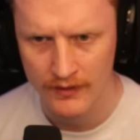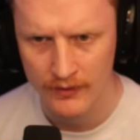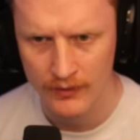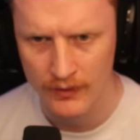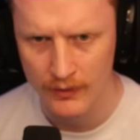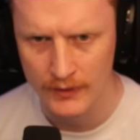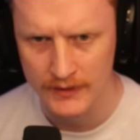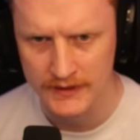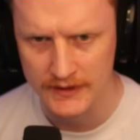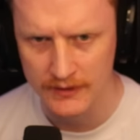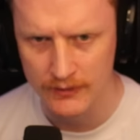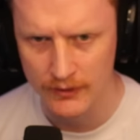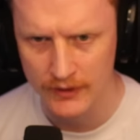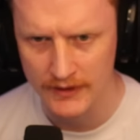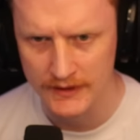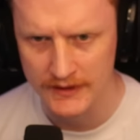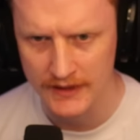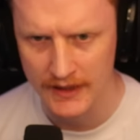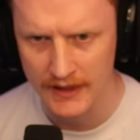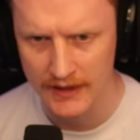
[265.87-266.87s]
What
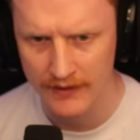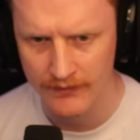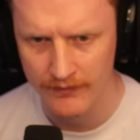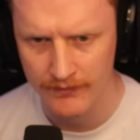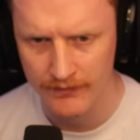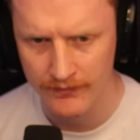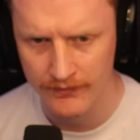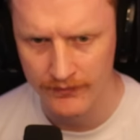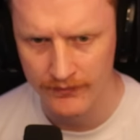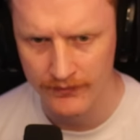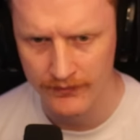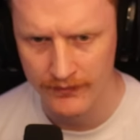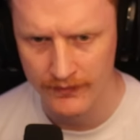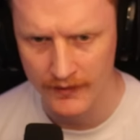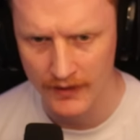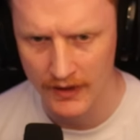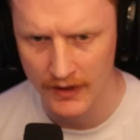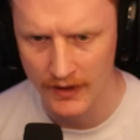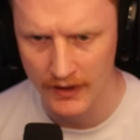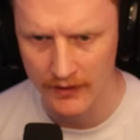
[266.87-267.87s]
is that?
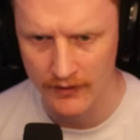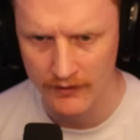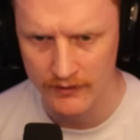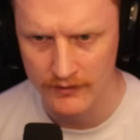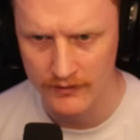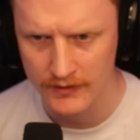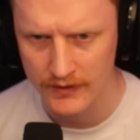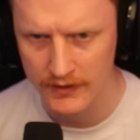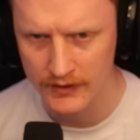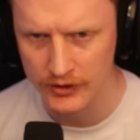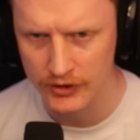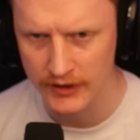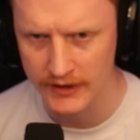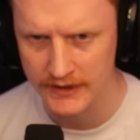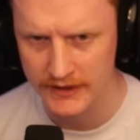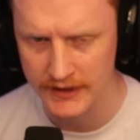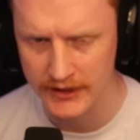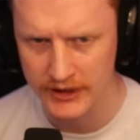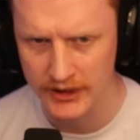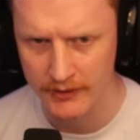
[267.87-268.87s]
Oh, good
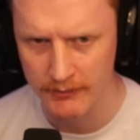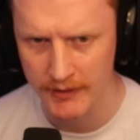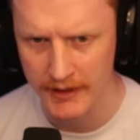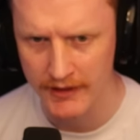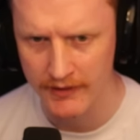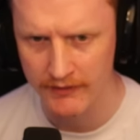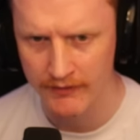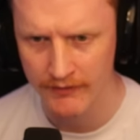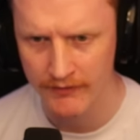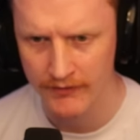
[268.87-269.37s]
transition, man.